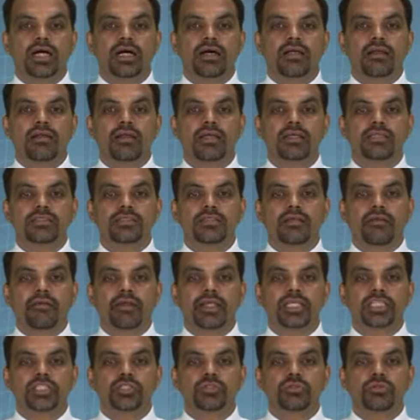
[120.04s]
r is the
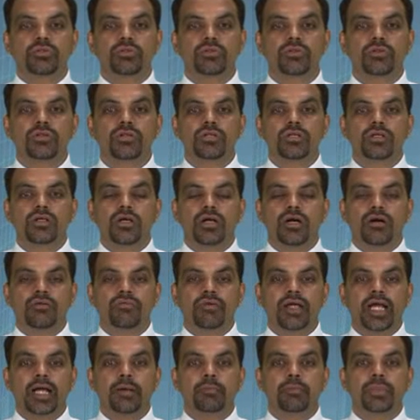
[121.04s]
ratio of
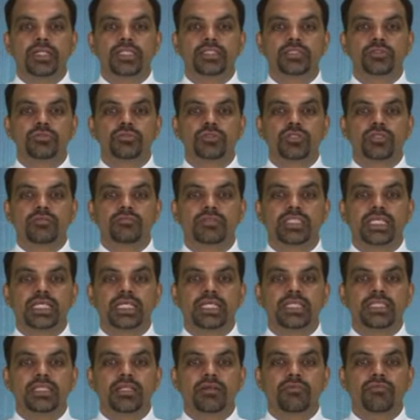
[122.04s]
amplitude of the
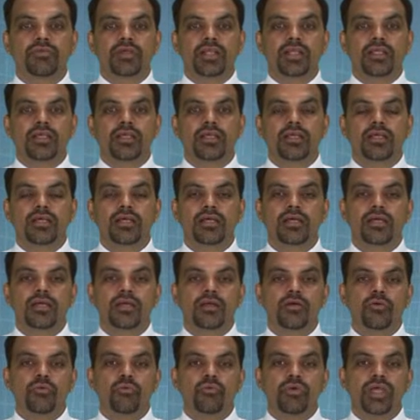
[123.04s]
interfering
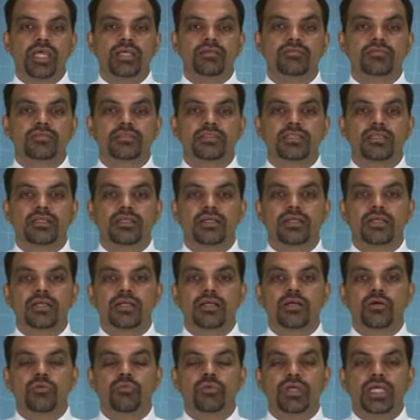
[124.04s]
waves,
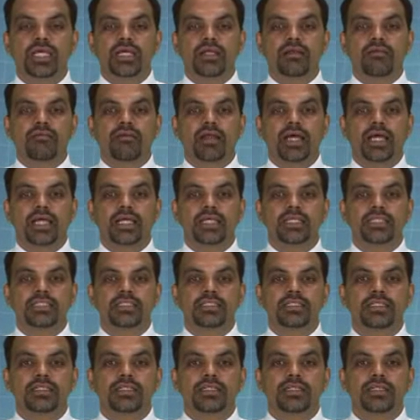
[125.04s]
we can write
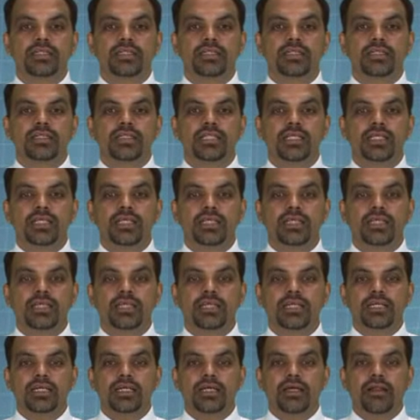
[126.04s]
the
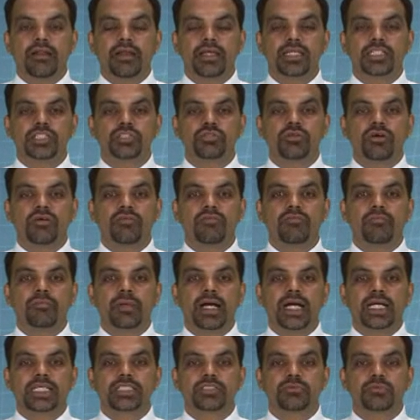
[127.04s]
ratio of
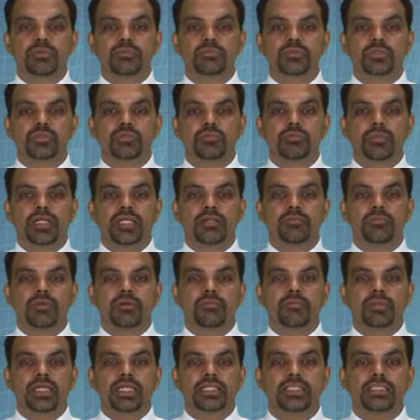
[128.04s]
maximum to
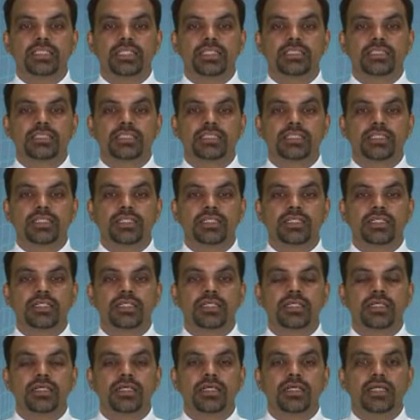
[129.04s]
minimum intensity
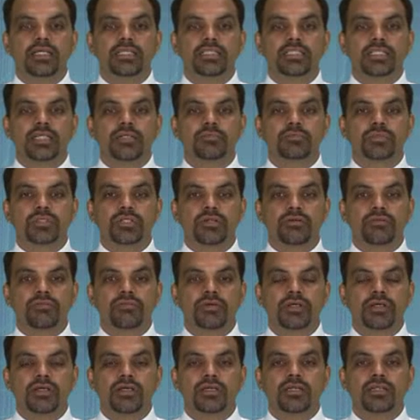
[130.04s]
in terms of
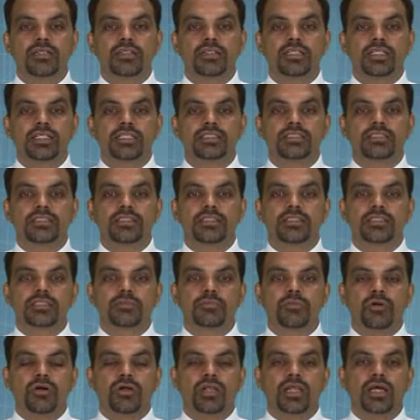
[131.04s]
this
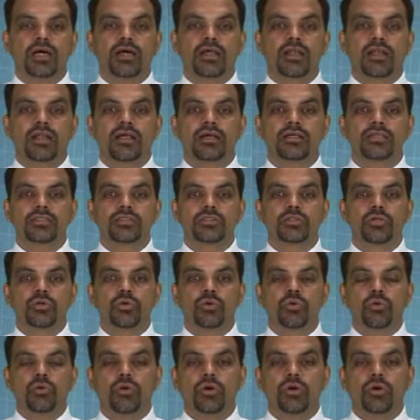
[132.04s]
small r. So